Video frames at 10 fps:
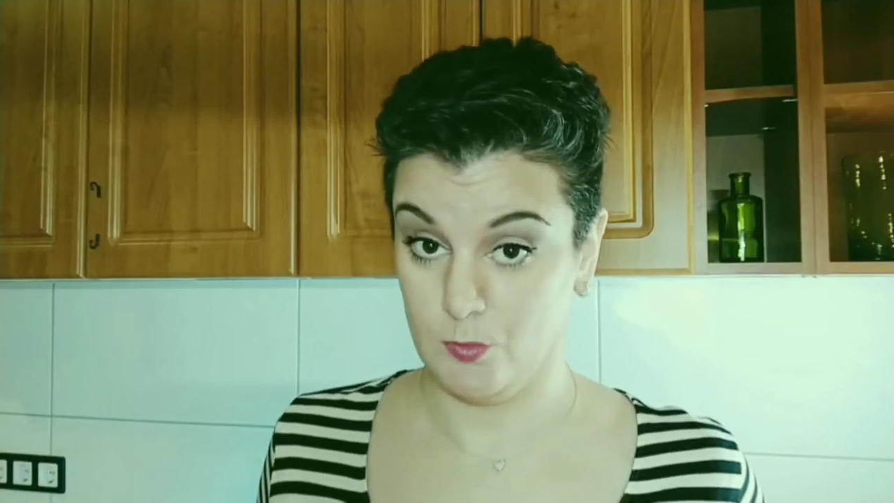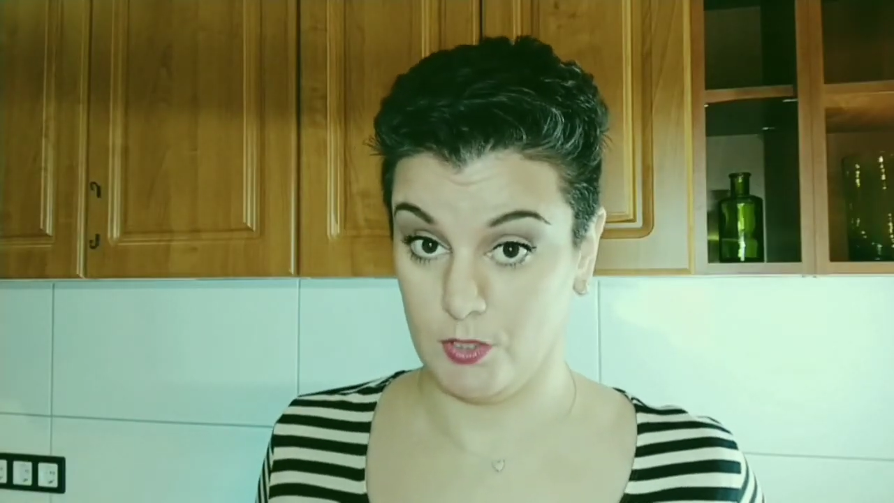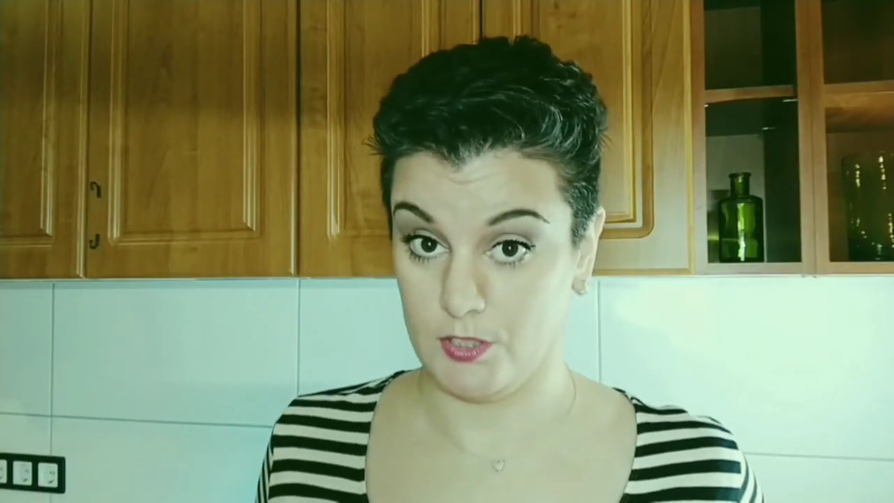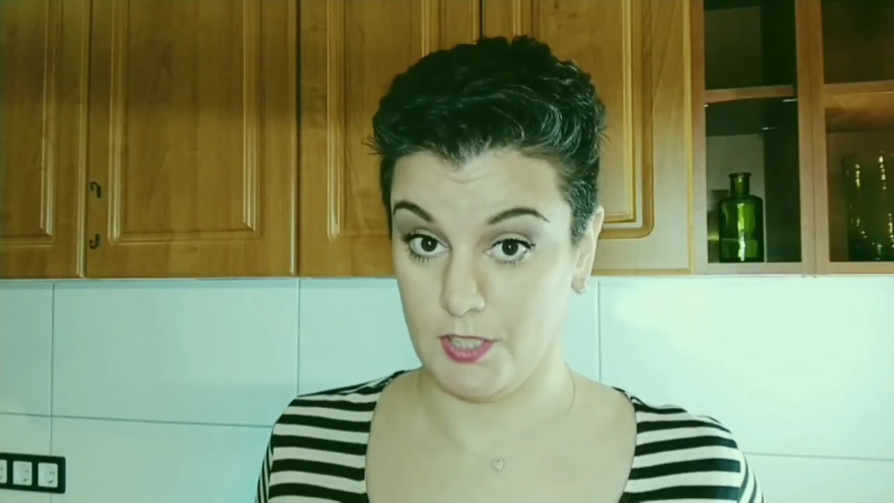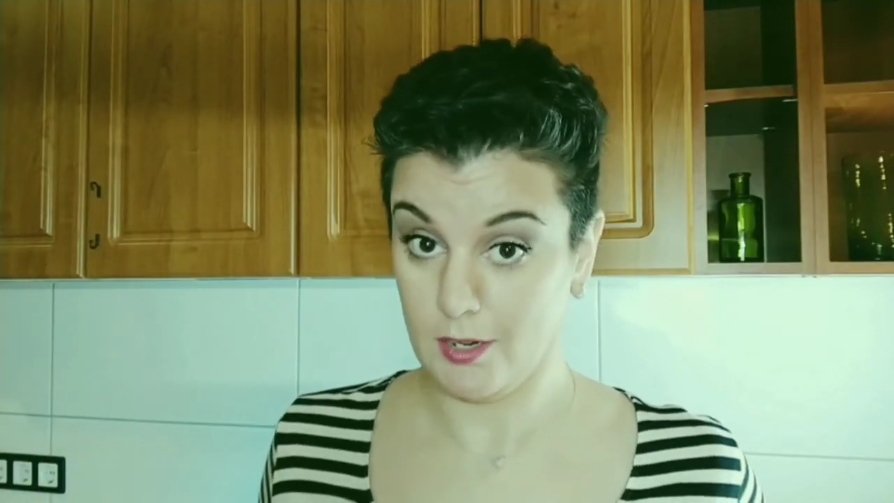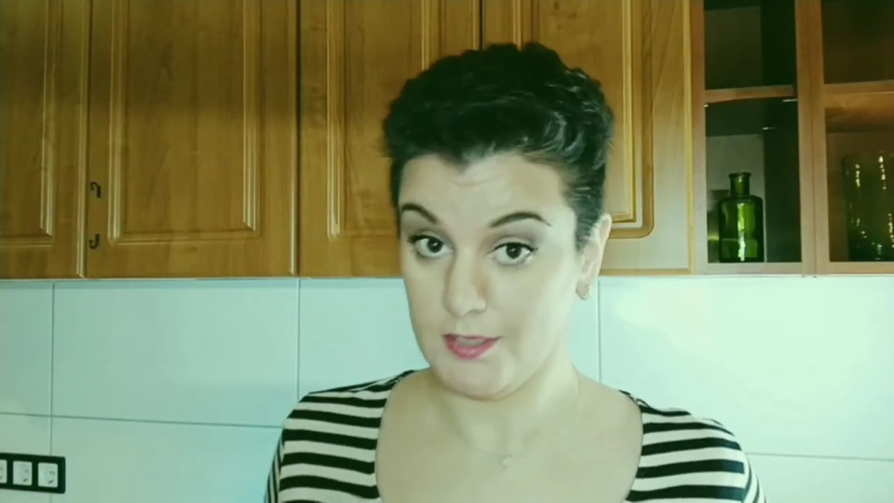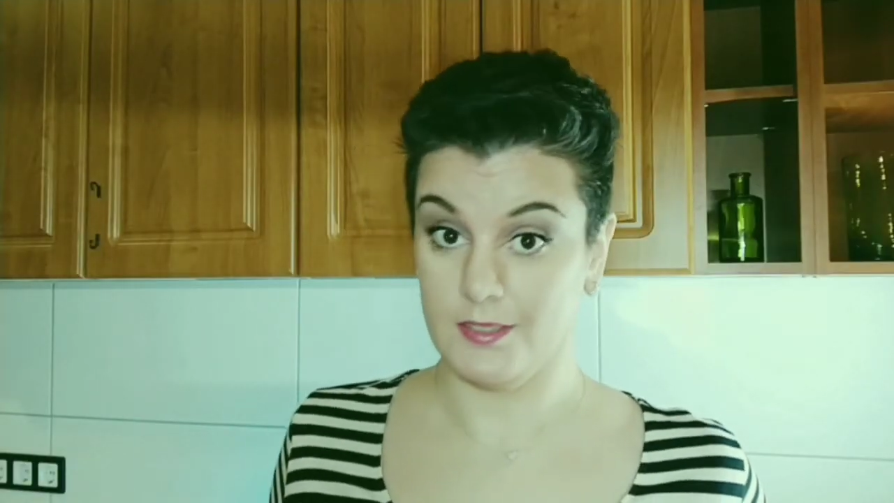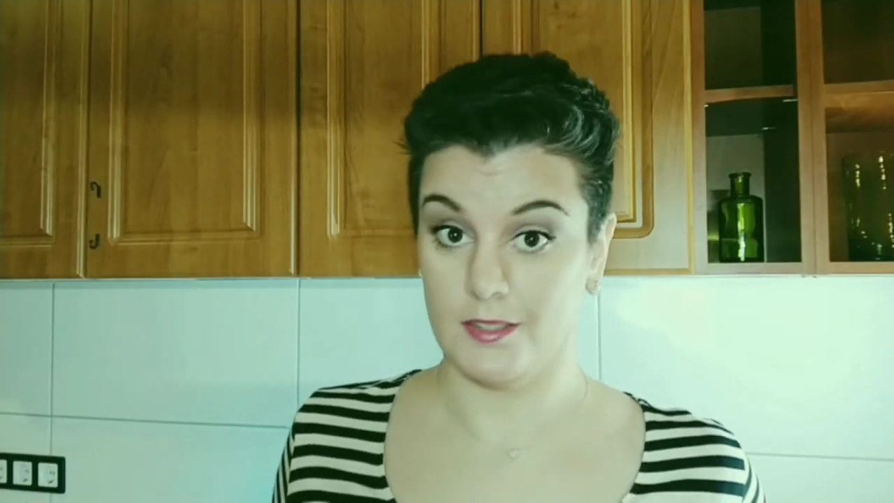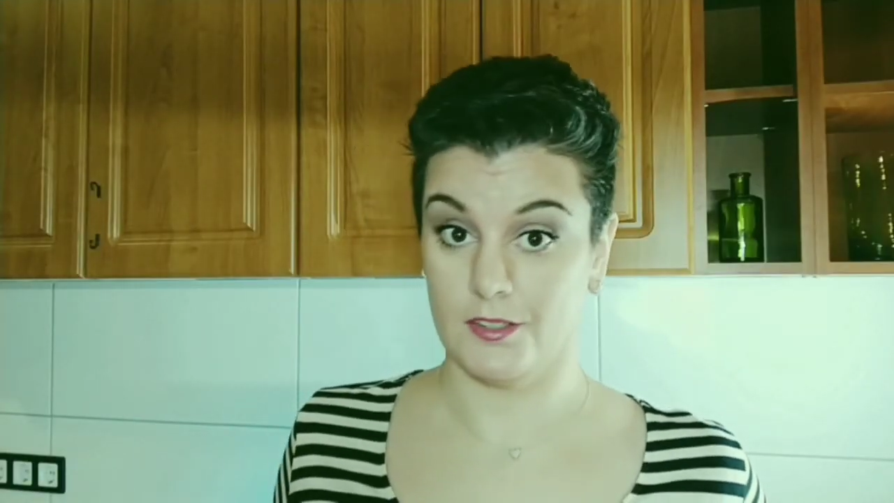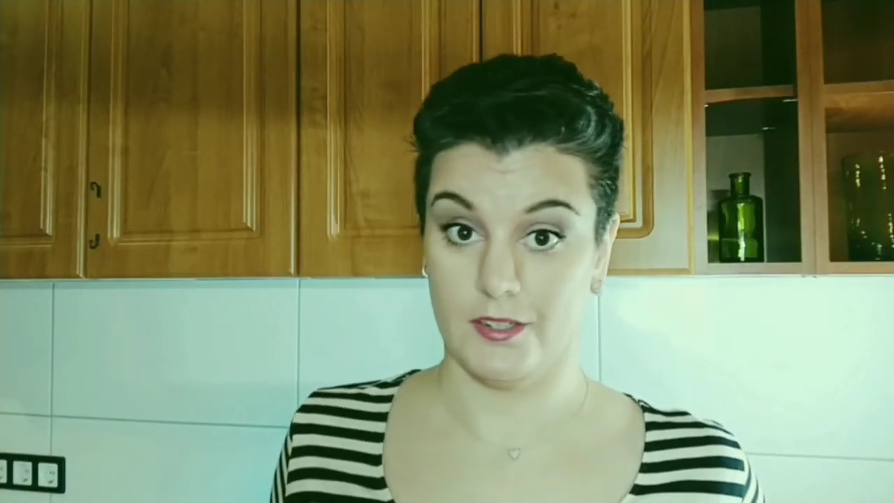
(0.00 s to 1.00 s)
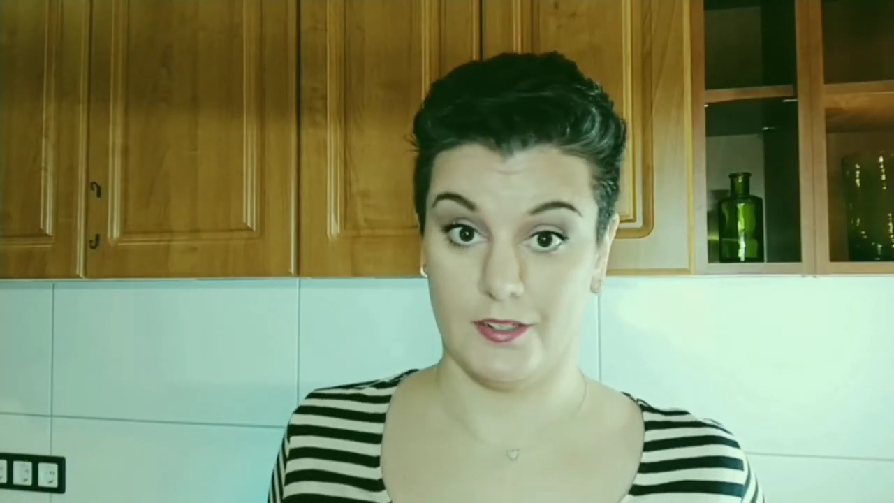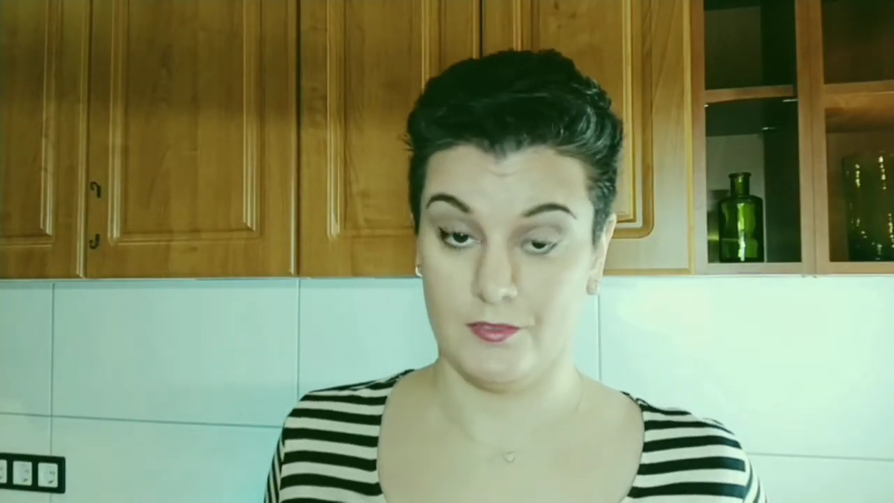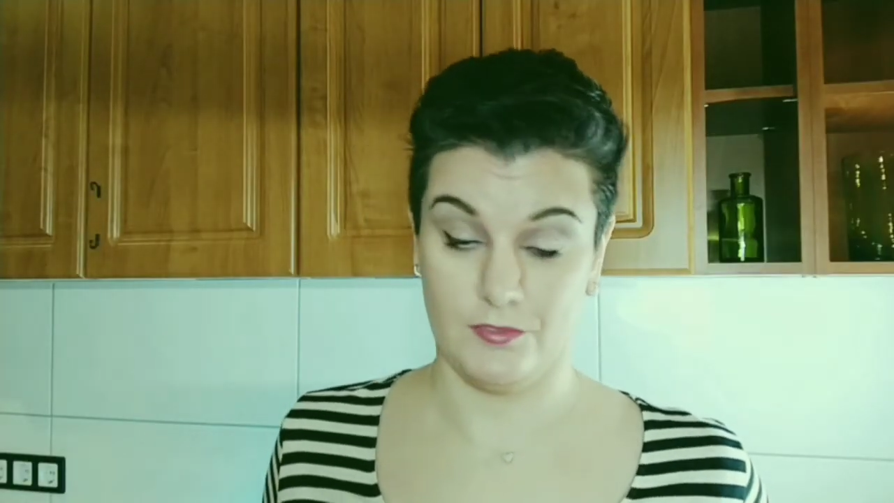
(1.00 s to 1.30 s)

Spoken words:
more jars than can